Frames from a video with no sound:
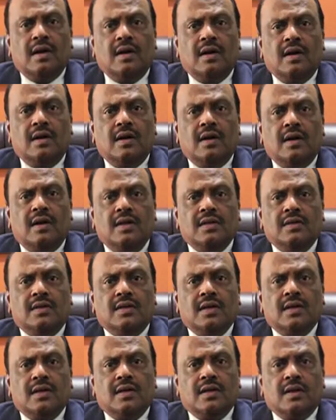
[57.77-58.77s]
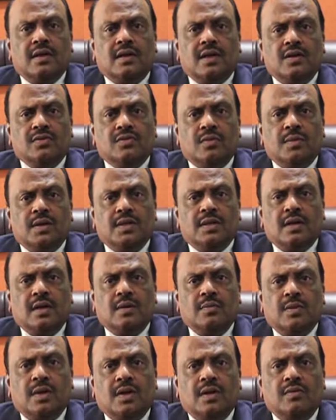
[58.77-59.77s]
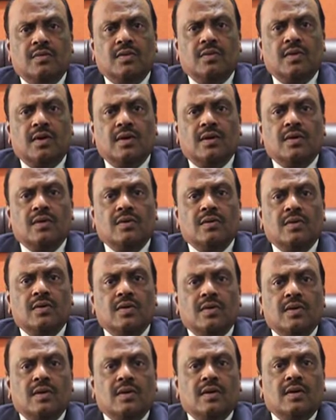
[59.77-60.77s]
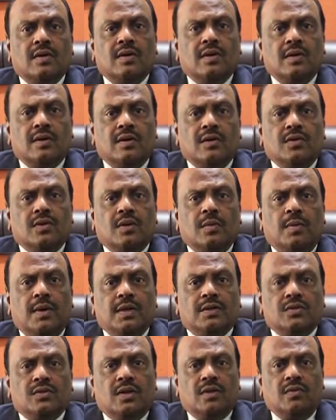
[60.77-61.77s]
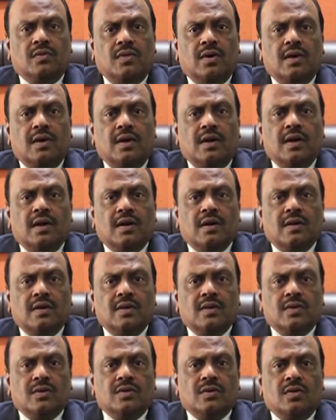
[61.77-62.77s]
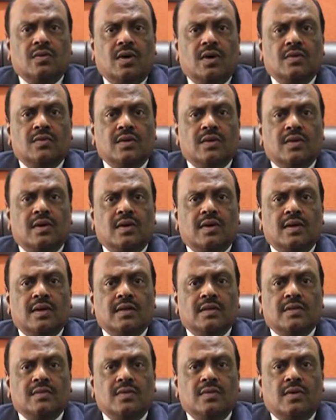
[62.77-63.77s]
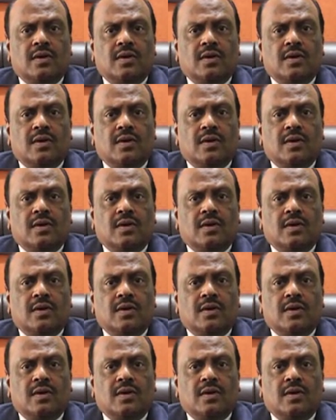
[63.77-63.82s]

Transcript: and a digital uh, transformation company, we want to give the best to the world. So what we thought is we